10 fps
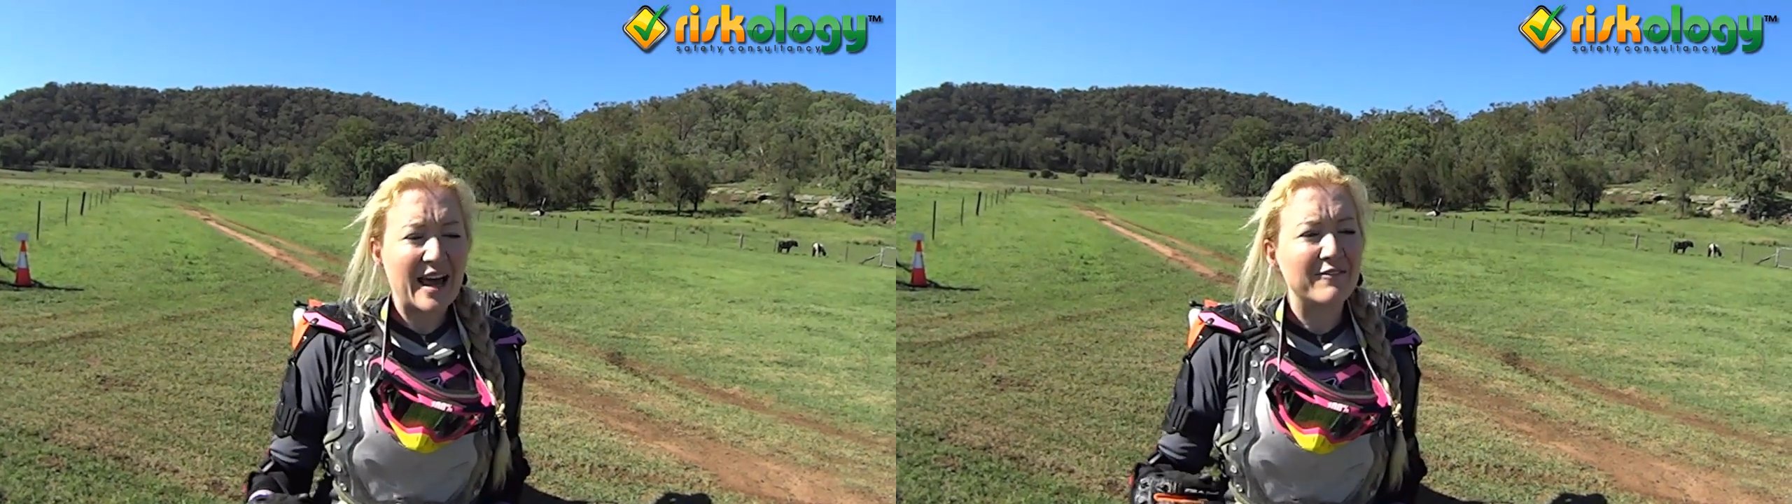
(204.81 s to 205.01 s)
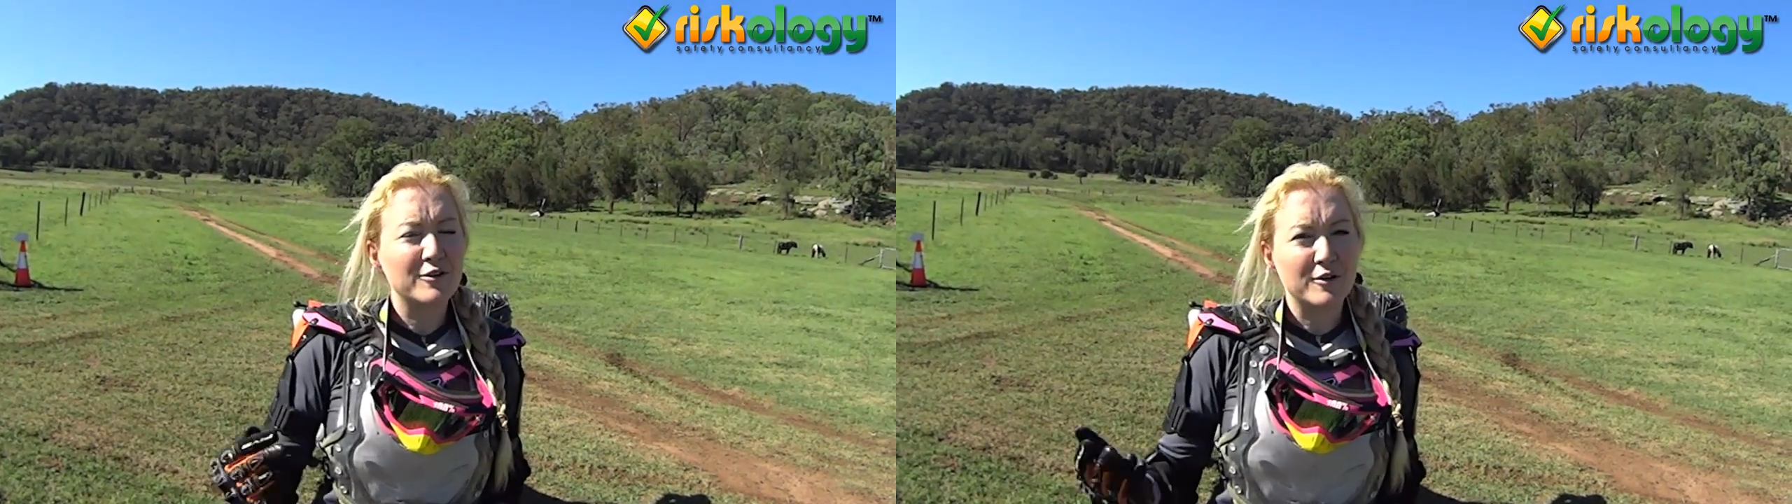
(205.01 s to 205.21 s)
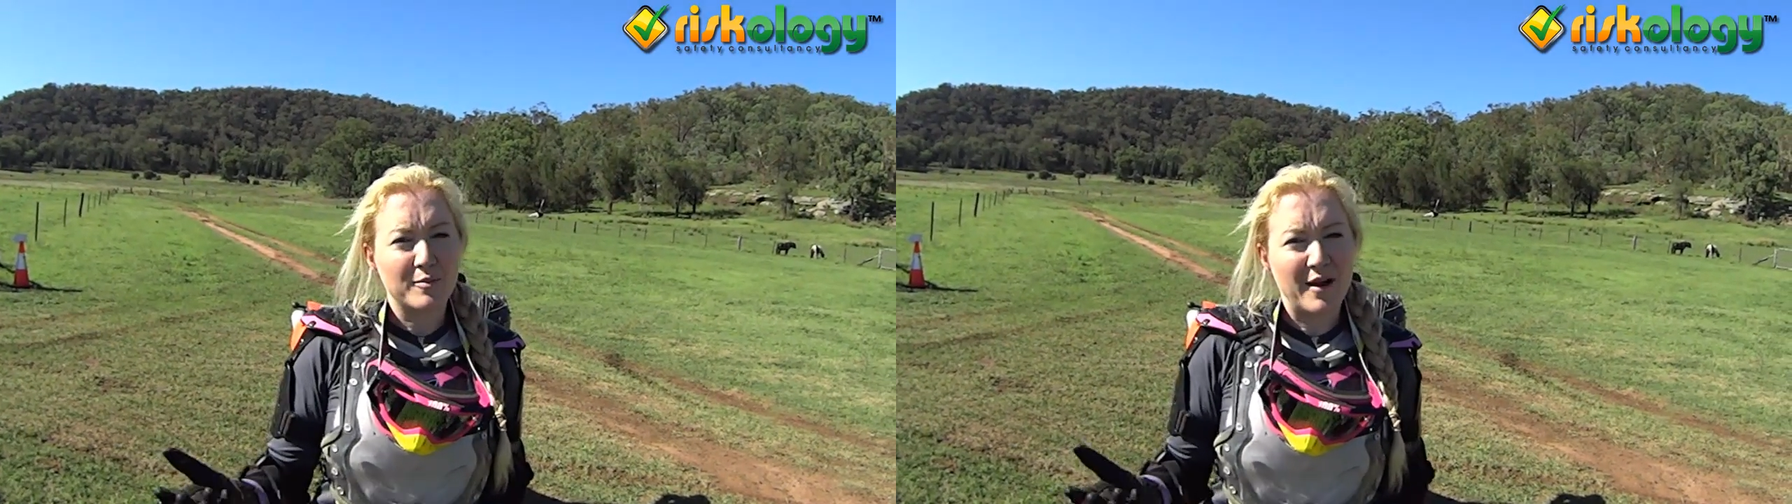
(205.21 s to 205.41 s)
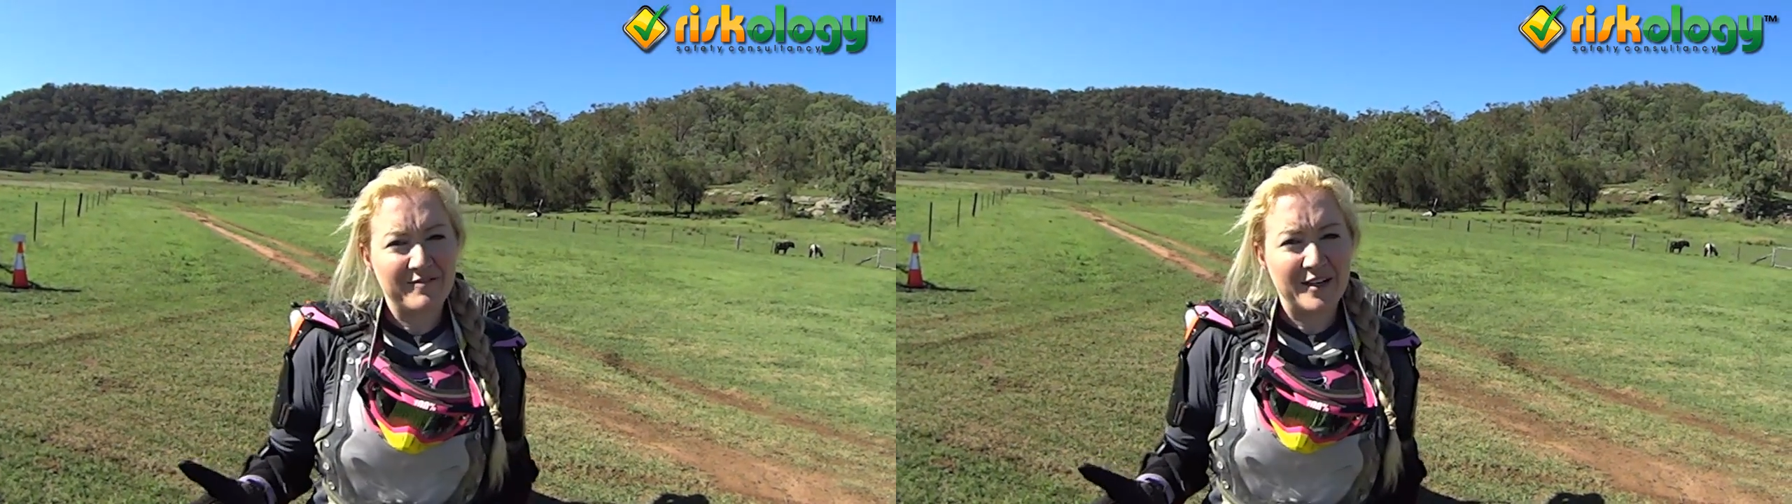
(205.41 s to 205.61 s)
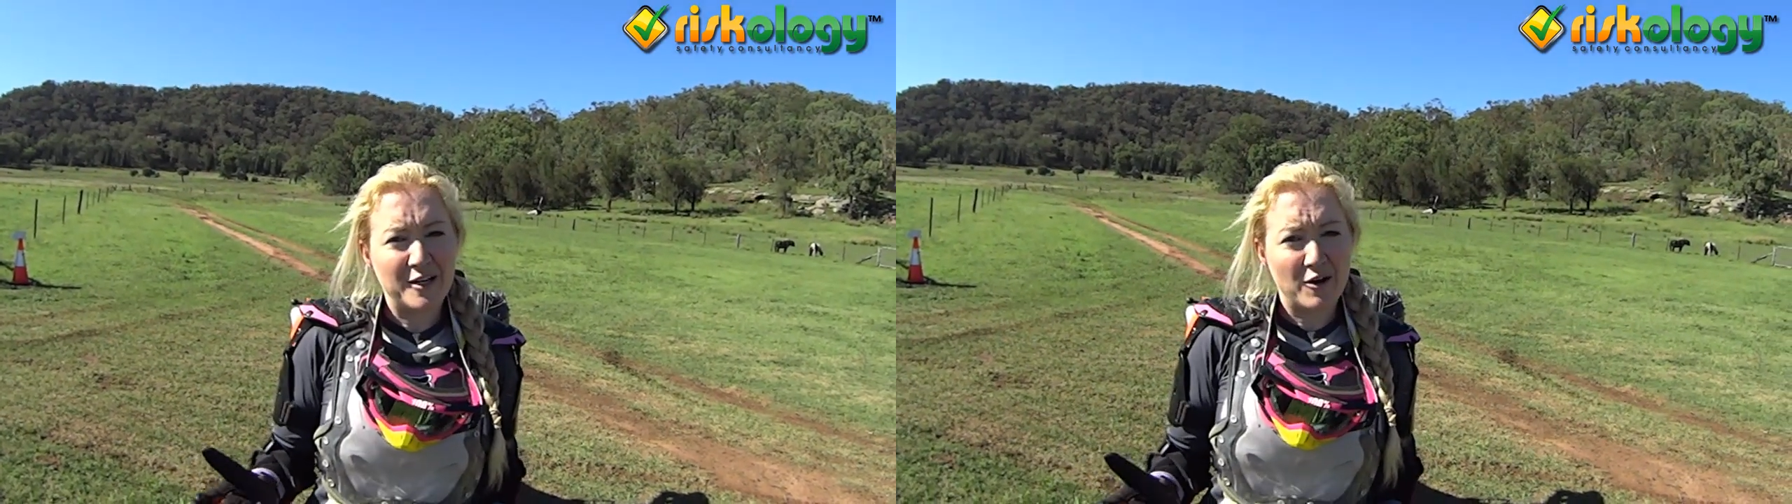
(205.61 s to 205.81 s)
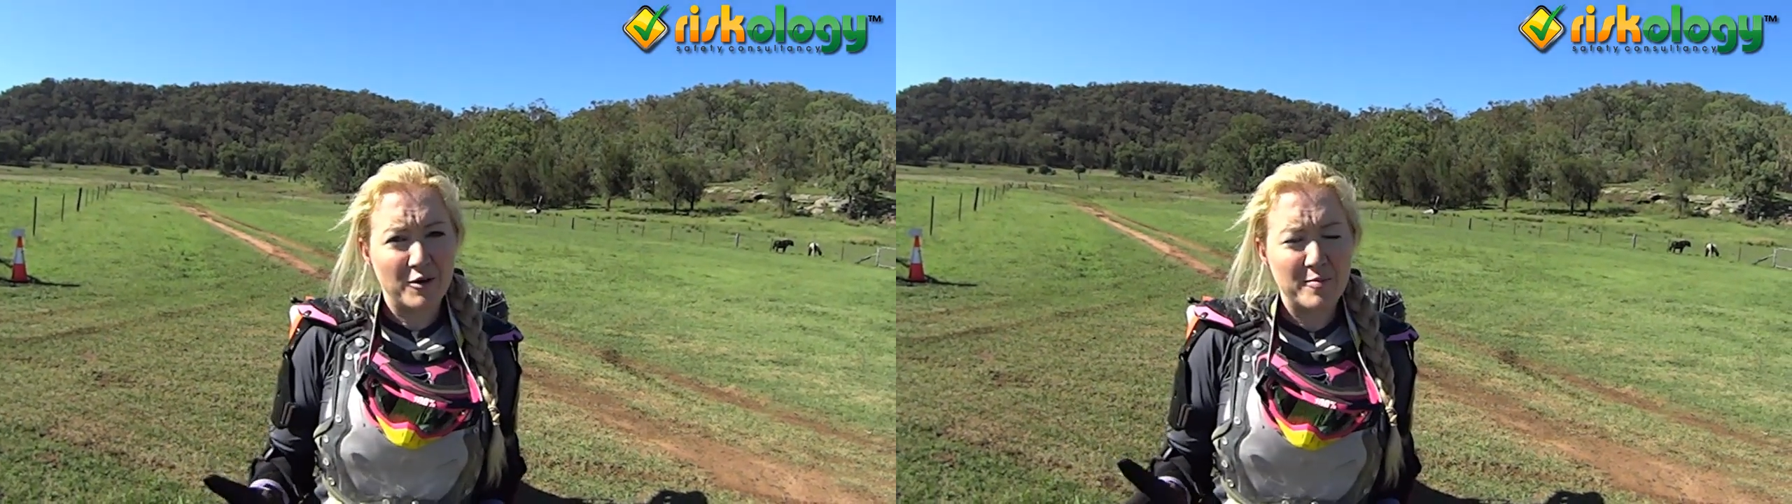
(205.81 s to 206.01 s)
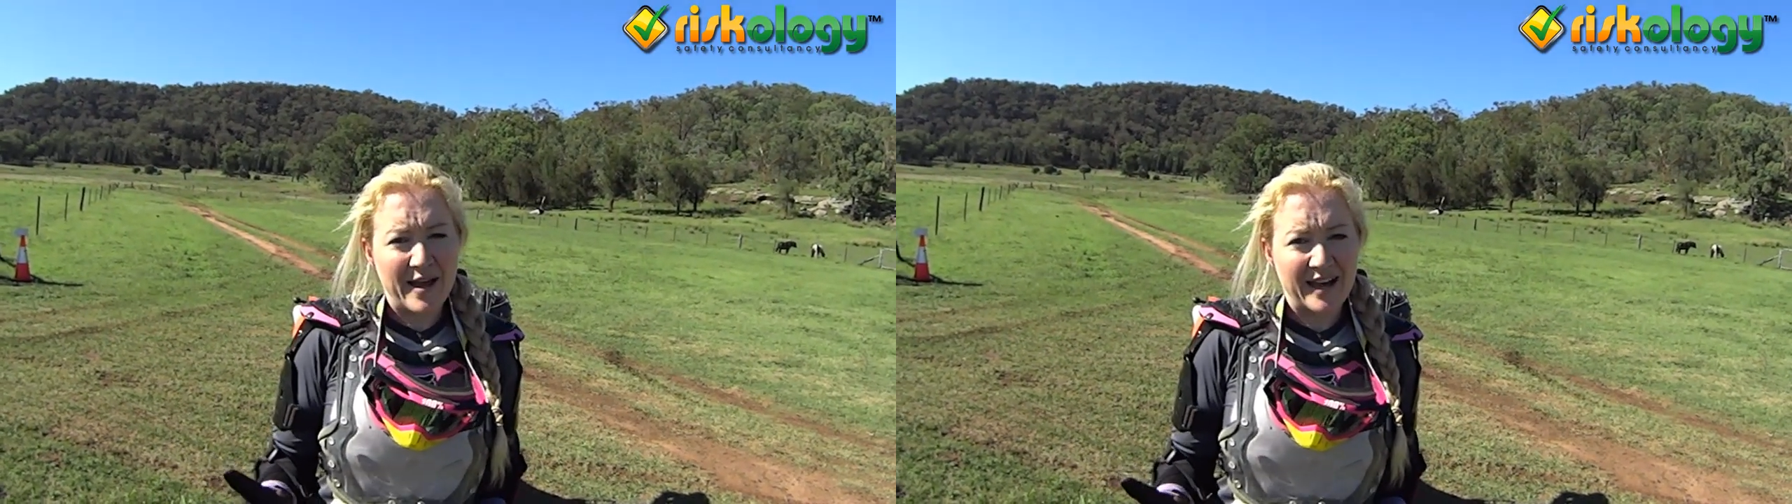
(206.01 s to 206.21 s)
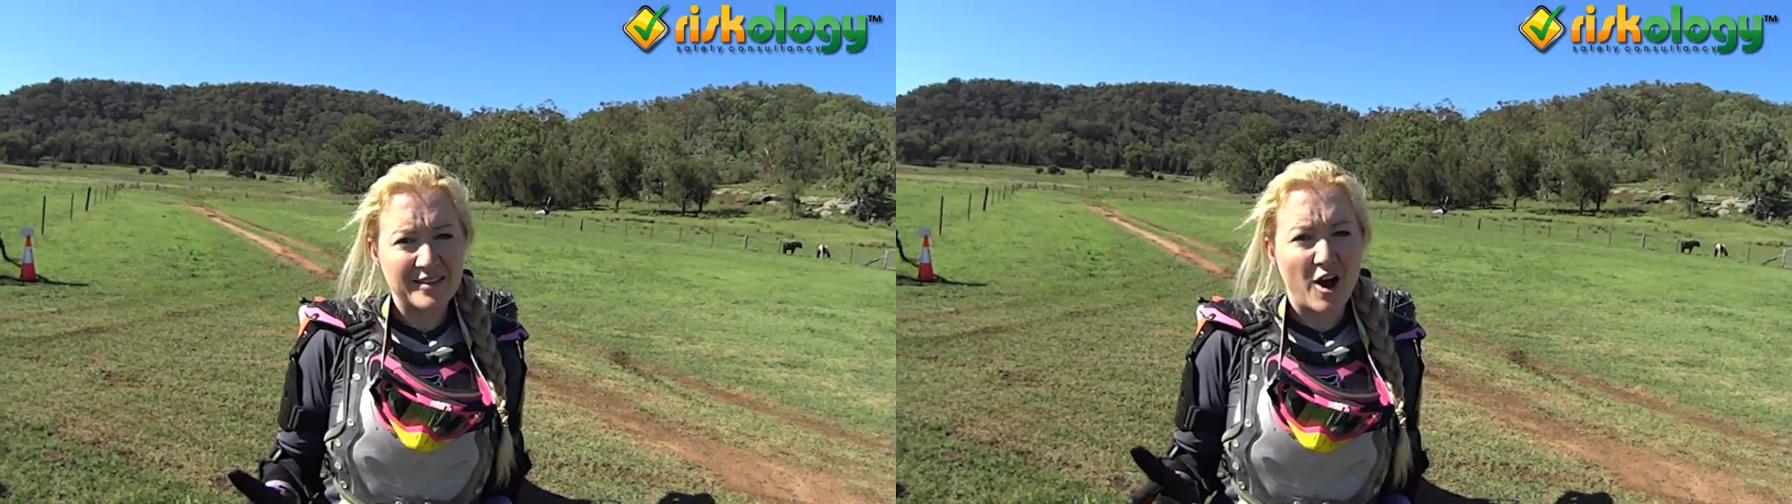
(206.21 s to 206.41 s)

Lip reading: have a look at my video about